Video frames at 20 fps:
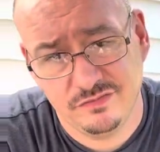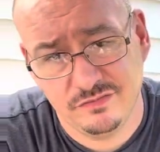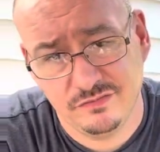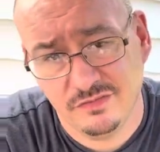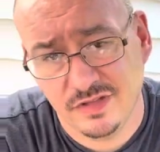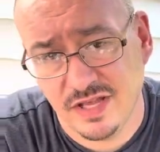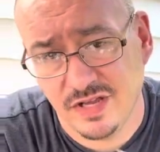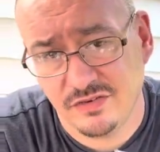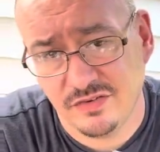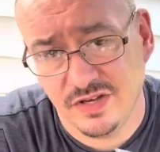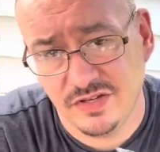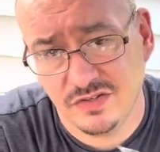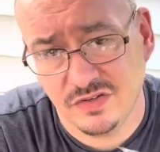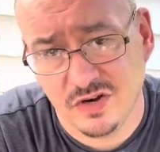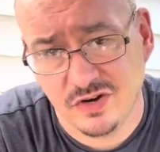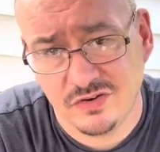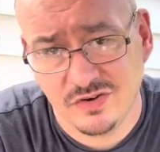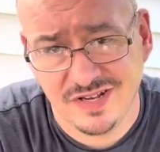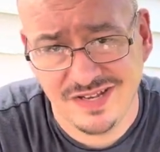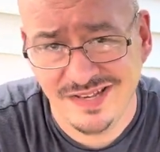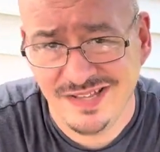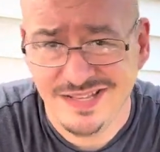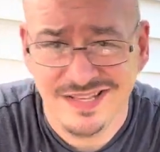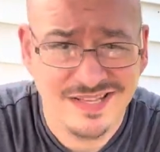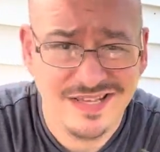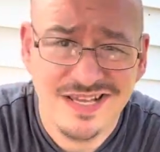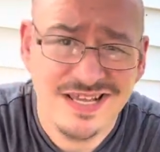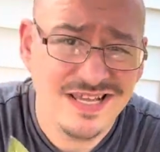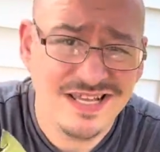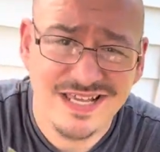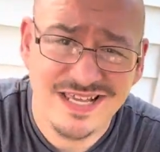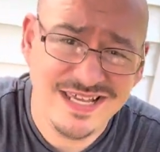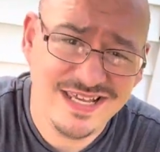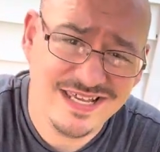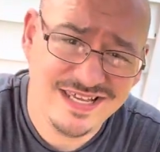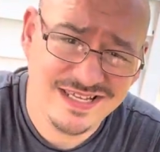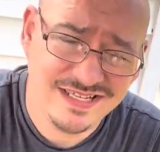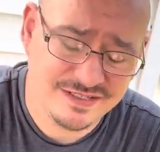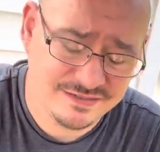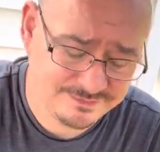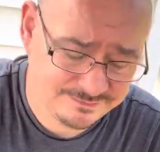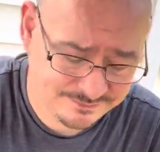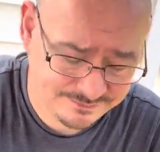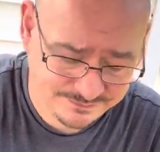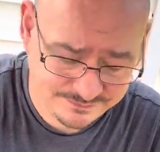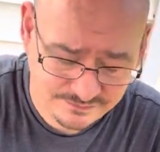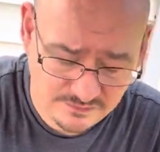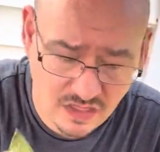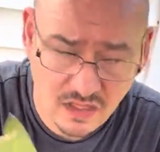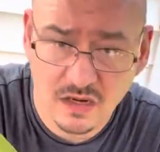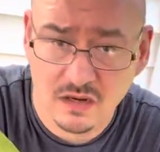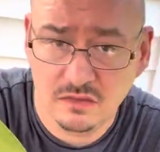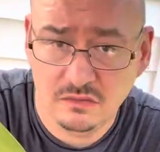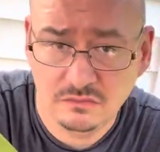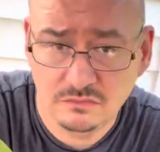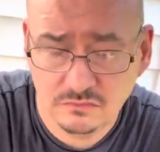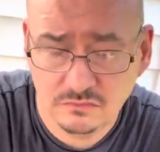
light green, dark green, you know,